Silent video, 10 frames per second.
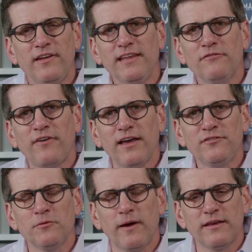any
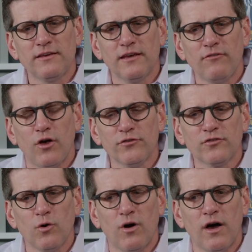advice you might give
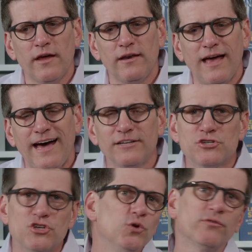also on how to
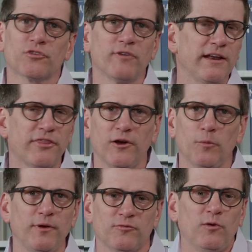choose the right
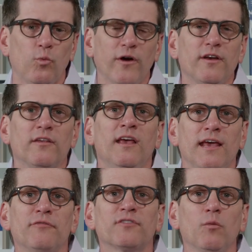therapist? I mean, where did,
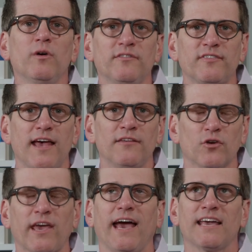if someone says,
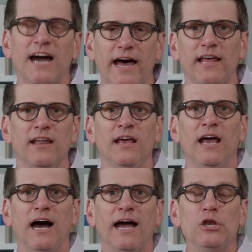okay, I got it,
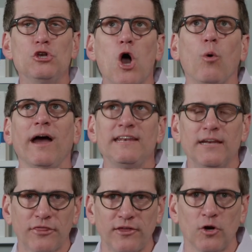I know I
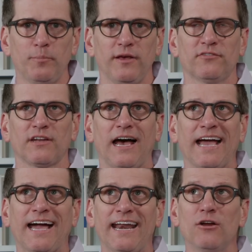need a therapist.
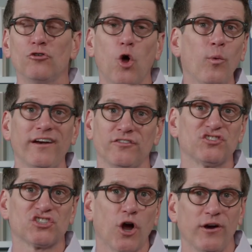I kind of don't know where to
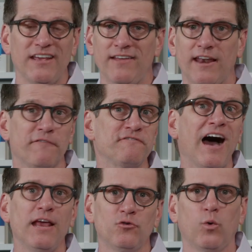start, even how to
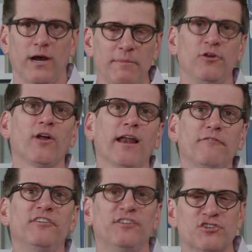find one. I mean, you're not a
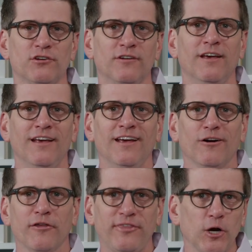physician
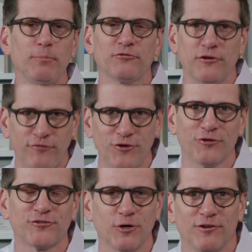or a therapist
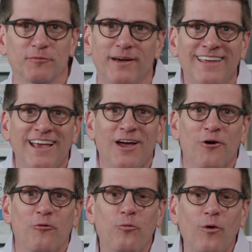referral service, but
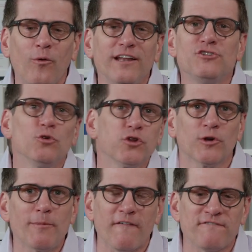what did you
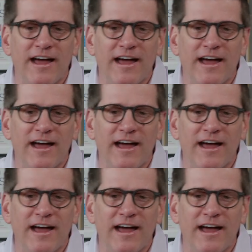learn about